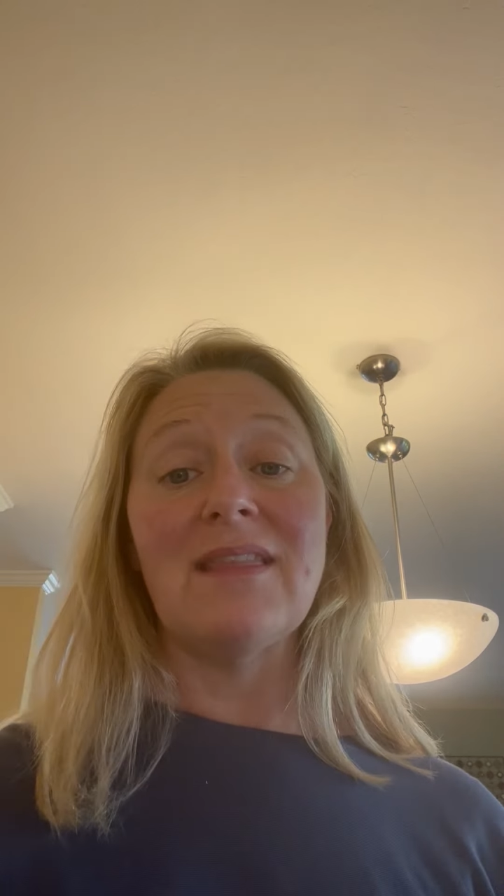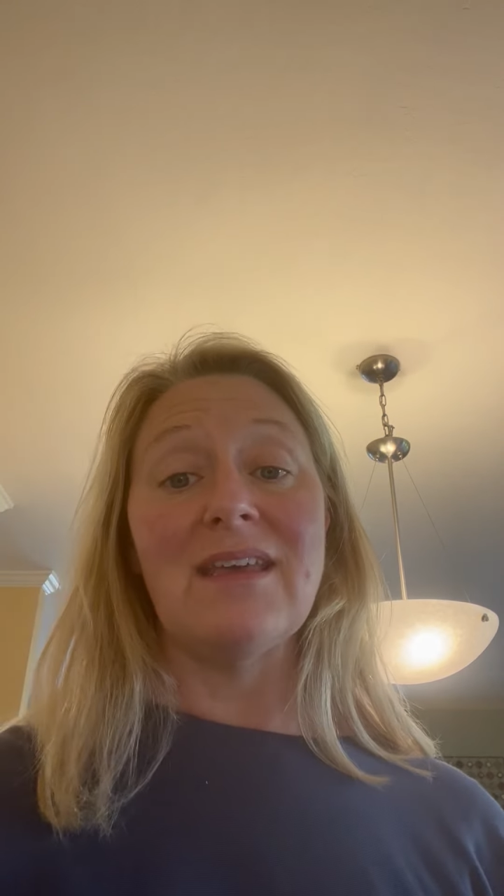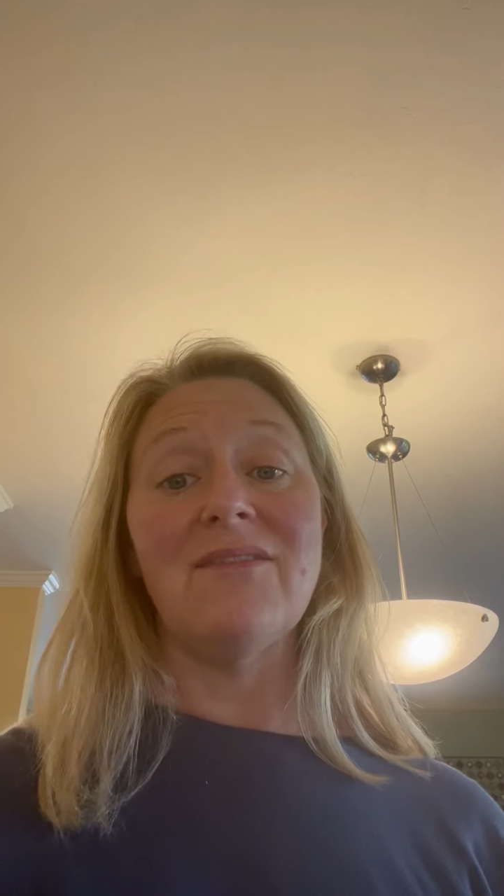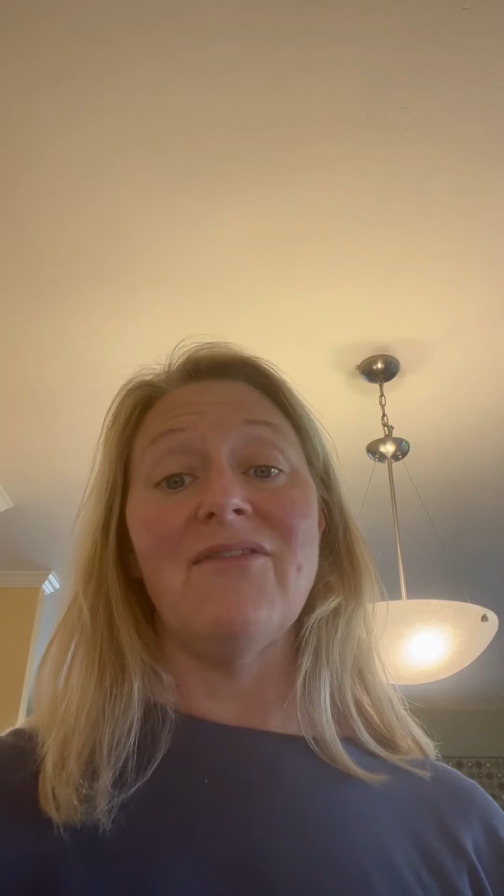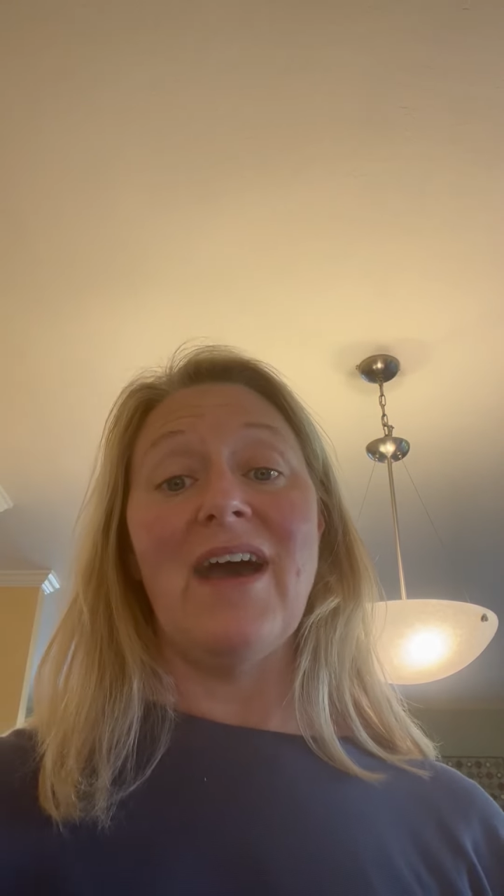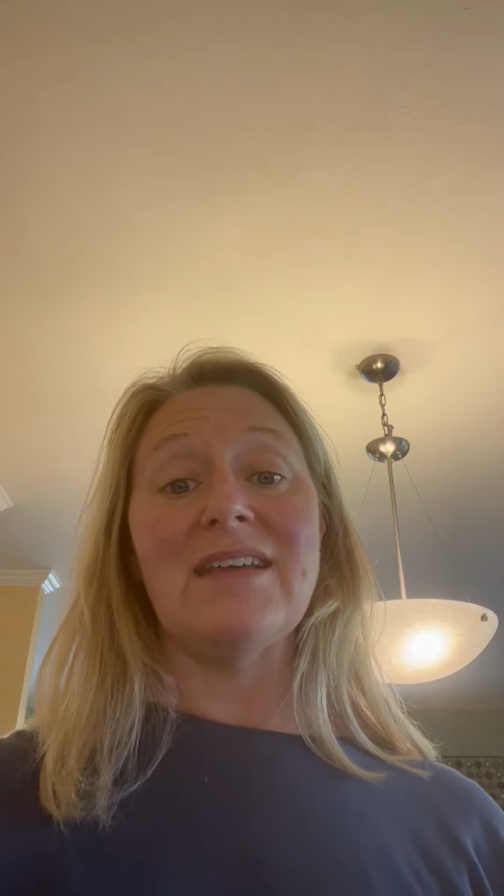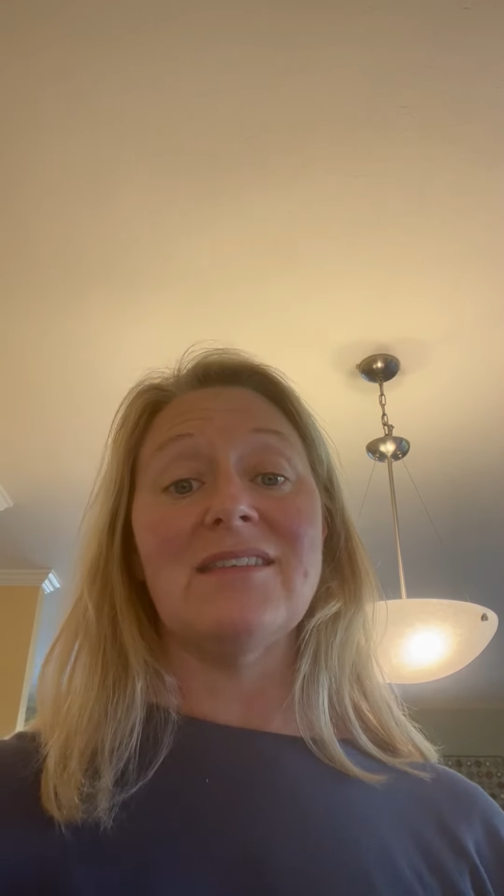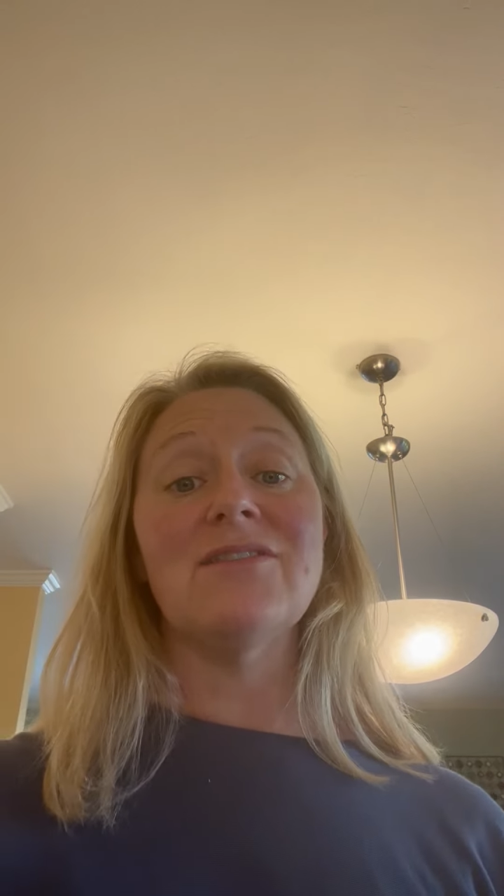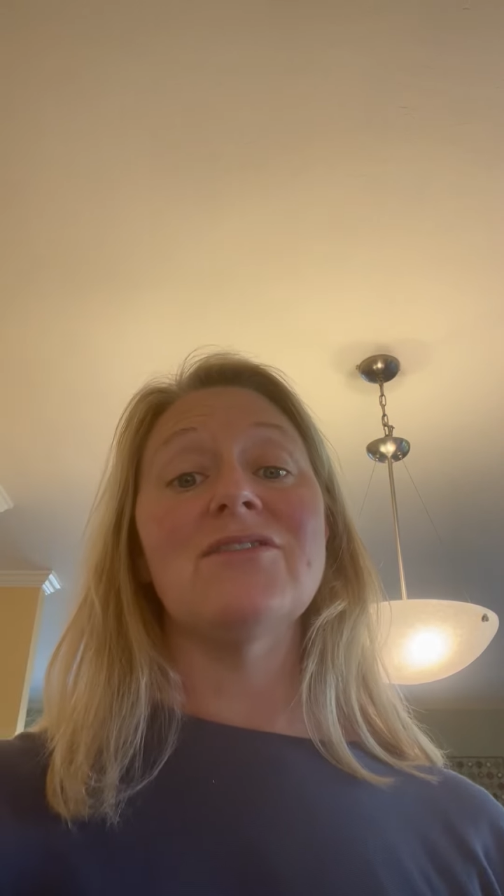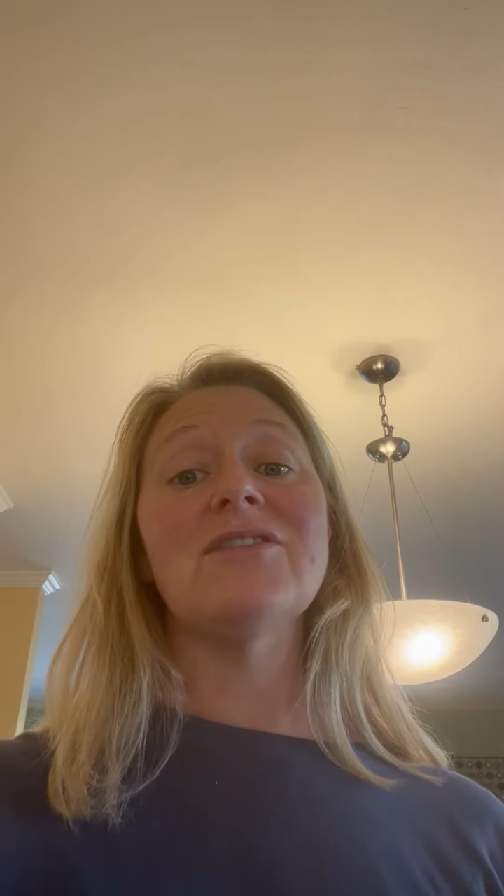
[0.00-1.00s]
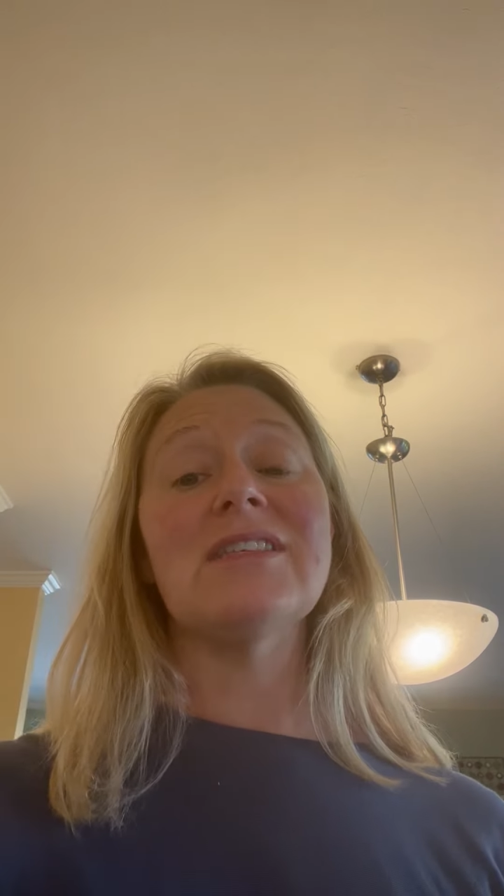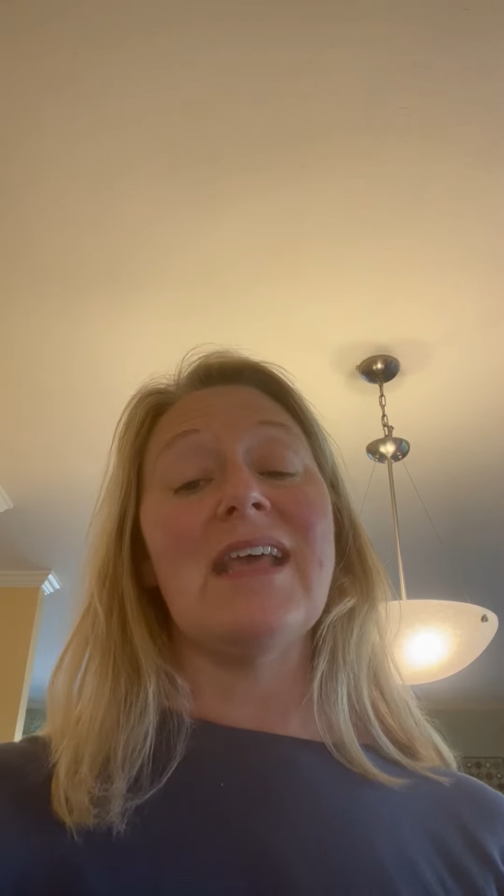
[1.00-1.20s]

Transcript: the advisors